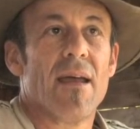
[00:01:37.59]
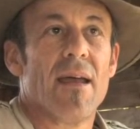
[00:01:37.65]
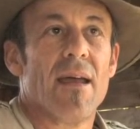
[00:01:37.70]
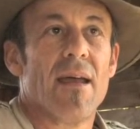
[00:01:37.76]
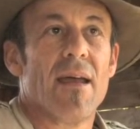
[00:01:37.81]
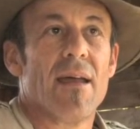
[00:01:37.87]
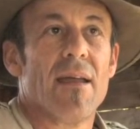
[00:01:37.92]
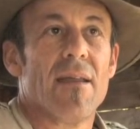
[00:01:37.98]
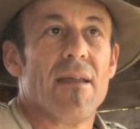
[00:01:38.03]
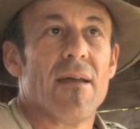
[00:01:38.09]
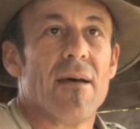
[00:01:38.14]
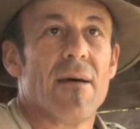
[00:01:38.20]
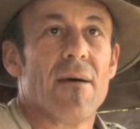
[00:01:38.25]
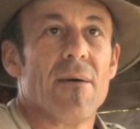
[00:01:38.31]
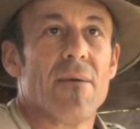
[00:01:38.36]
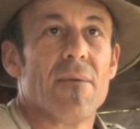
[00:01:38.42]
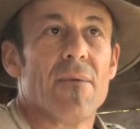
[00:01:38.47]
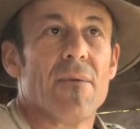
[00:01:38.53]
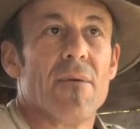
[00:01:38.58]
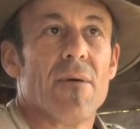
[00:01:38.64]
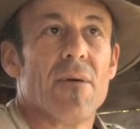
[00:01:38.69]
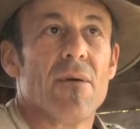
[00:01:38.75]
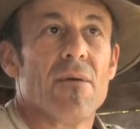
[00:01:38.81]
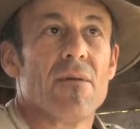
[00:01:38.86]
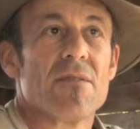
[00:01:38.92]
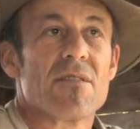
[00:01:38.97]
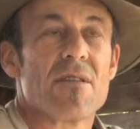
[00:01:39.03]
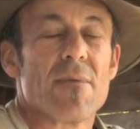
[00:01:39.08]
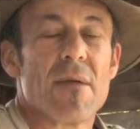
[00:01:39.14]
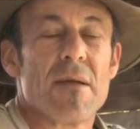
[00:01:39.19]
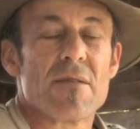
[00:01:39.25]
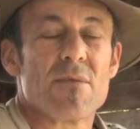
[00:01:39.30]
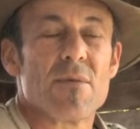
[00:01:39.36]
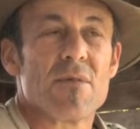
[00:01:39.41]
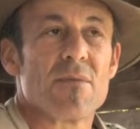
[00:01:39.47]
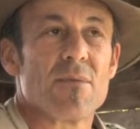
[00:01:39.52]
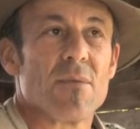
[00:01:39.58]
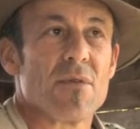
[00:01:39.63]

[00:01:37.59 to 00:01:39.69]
And sometimes